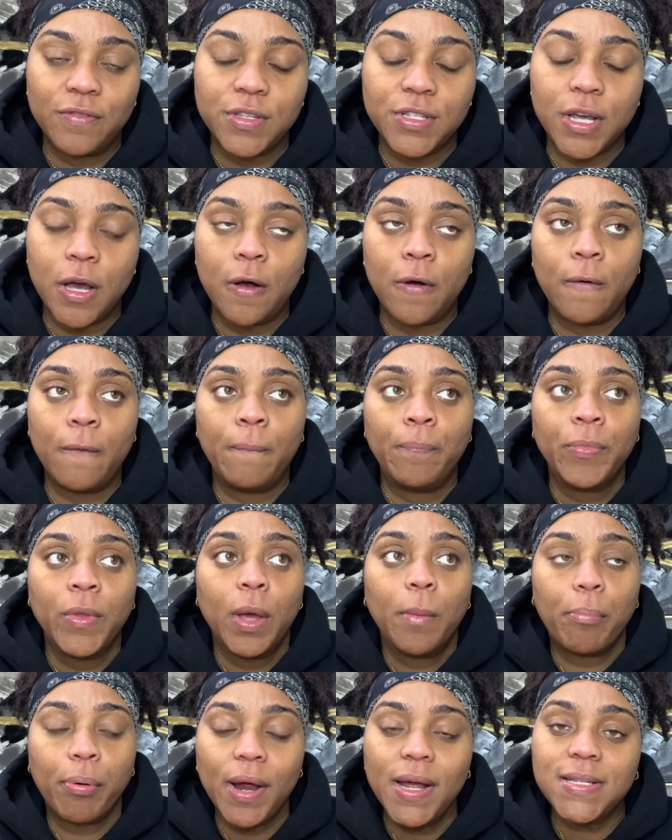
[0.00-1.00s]
So
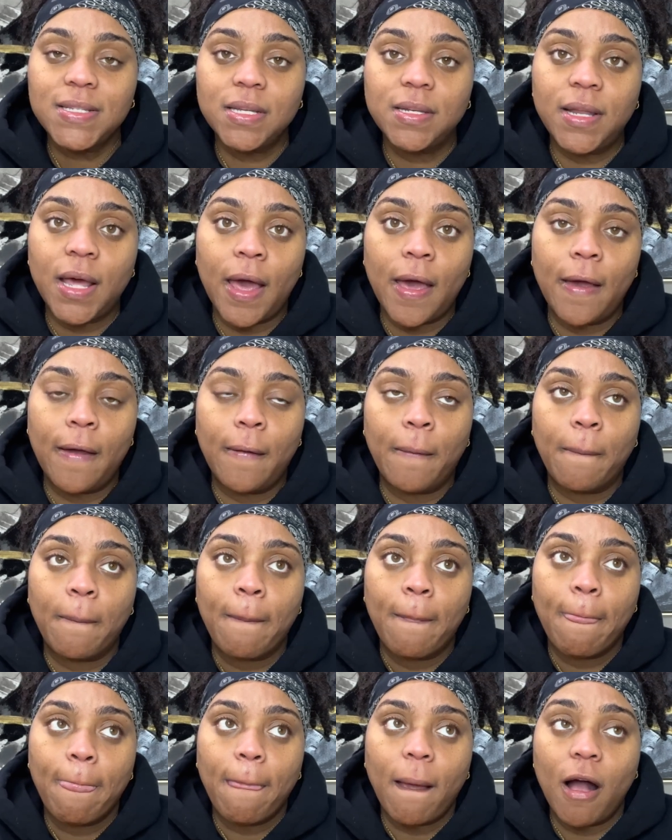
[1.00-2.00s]
present day,
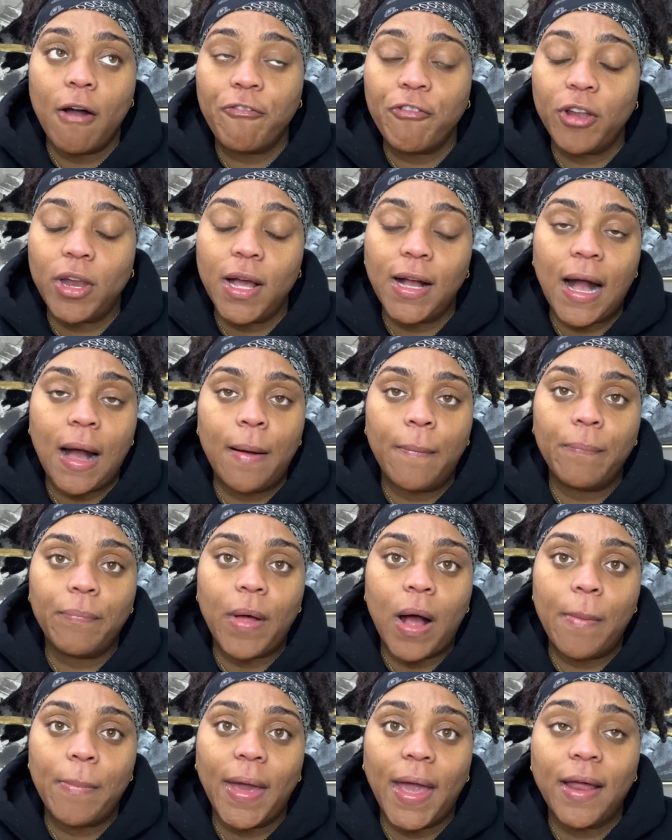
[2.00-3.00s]
I feel like
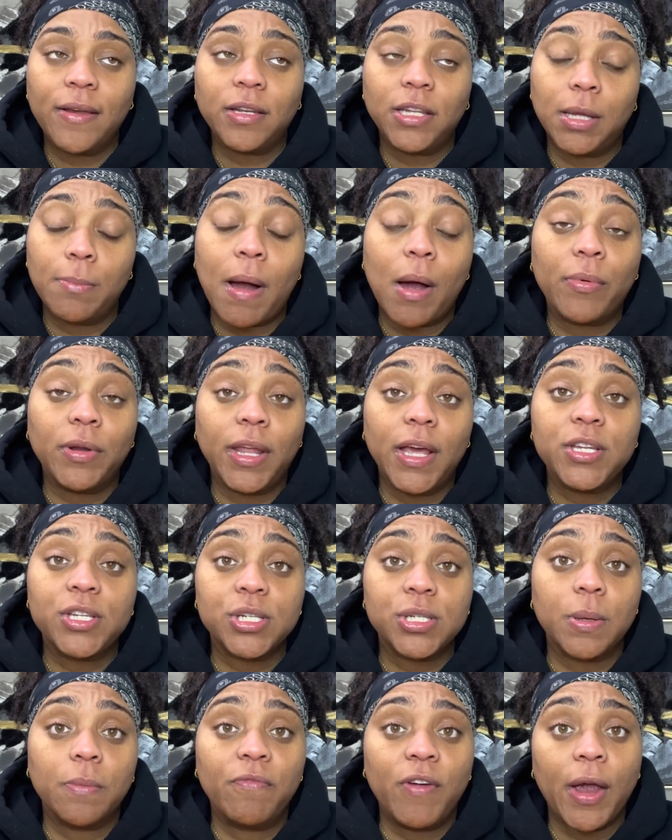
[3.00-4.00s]
I'm handling my
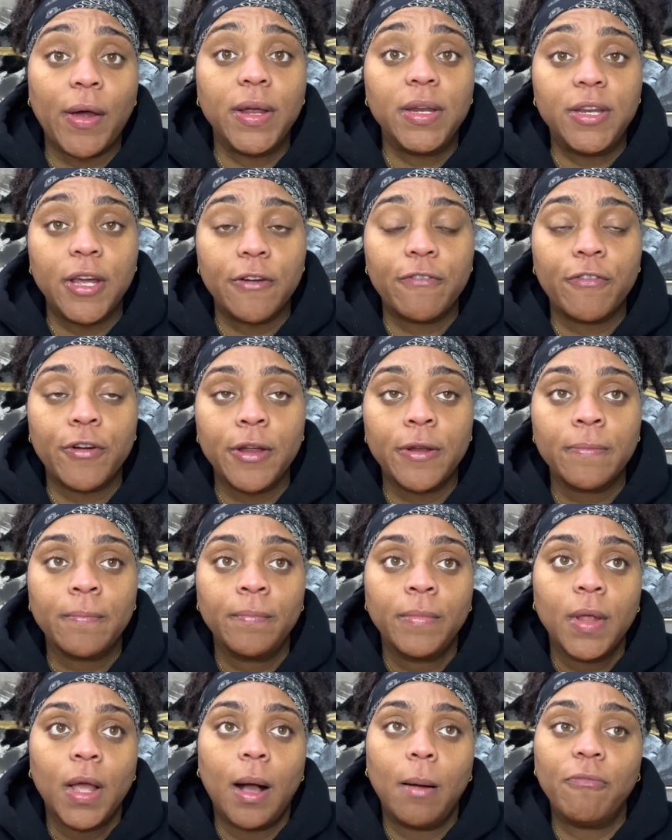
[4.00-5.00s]
relationship very different.
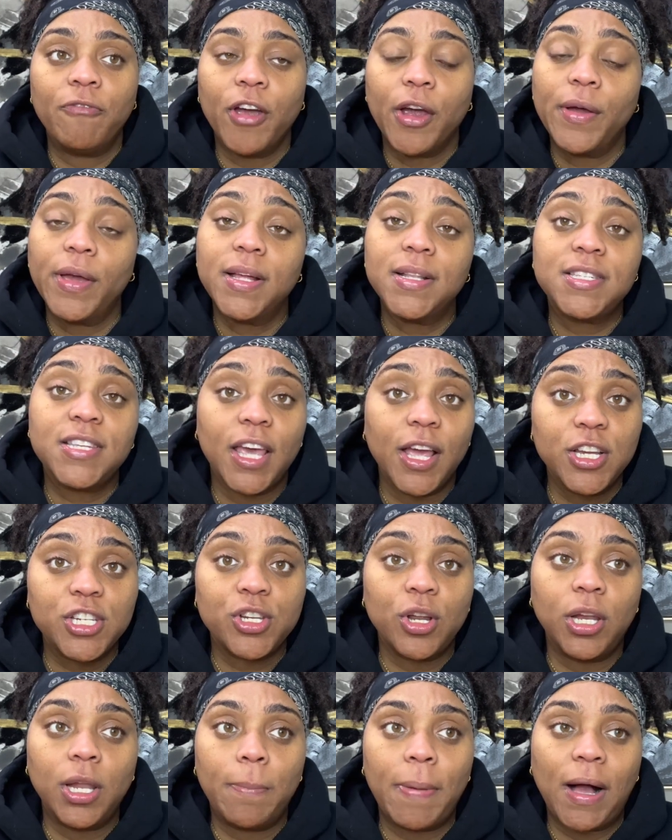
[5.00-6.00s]
I'm very
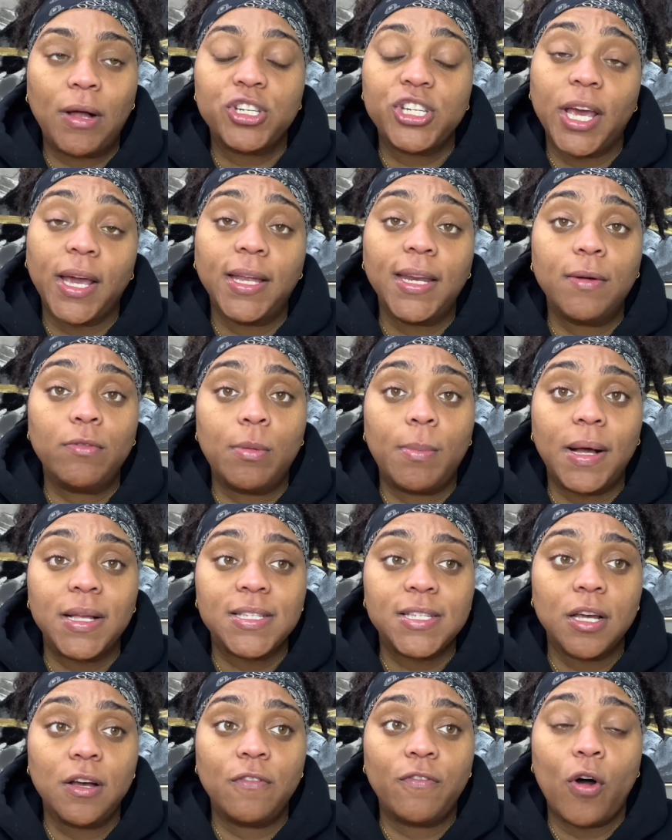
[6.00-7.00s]
intentional about checking in with
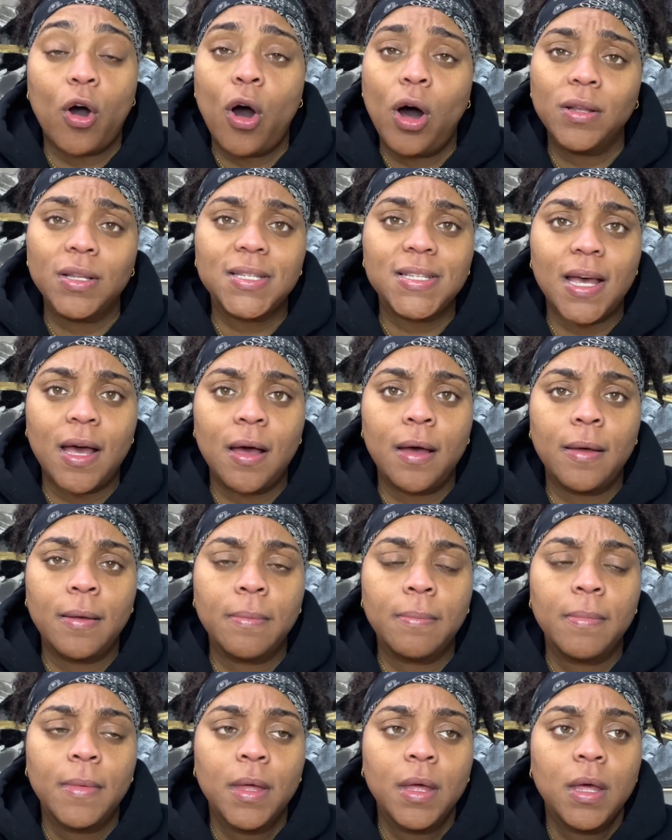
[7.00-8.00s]
myself all the
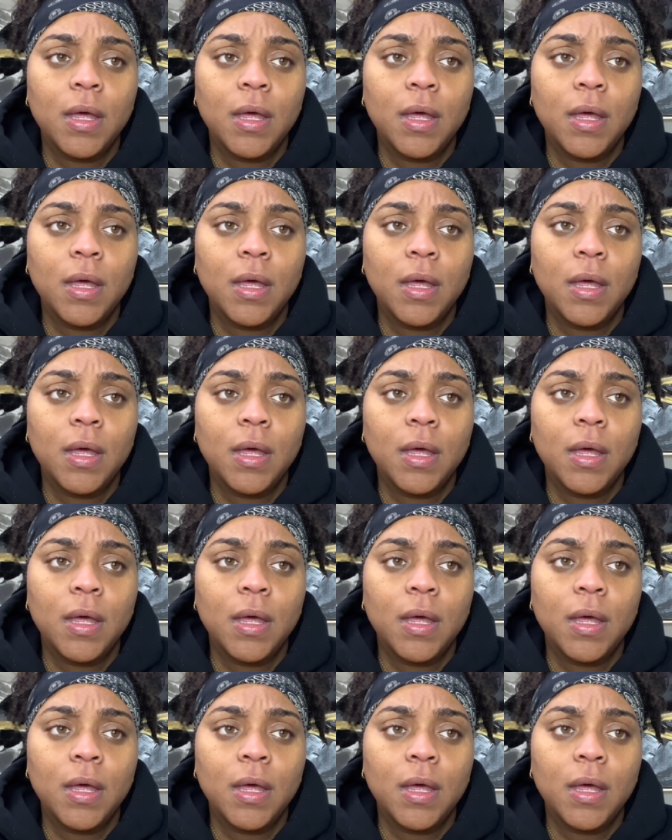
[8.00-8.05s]
time.